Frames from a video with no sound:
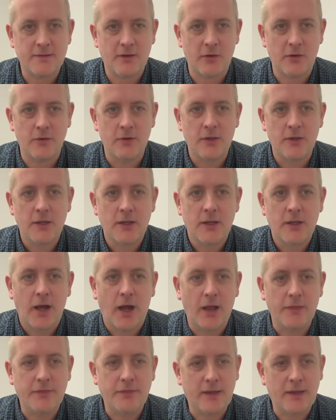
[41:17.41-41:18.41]
So
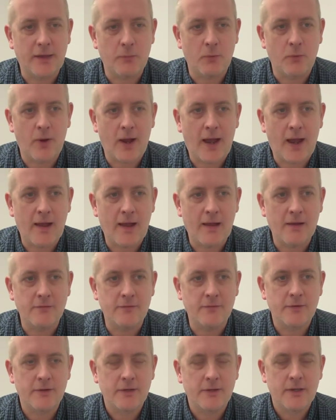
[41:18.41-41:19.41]
I think it will
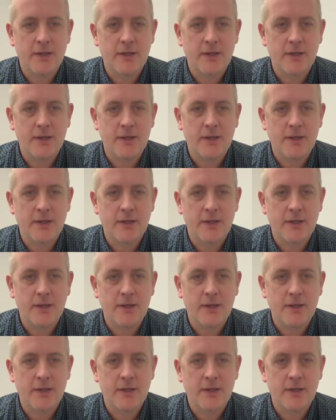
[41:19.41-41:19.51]
have,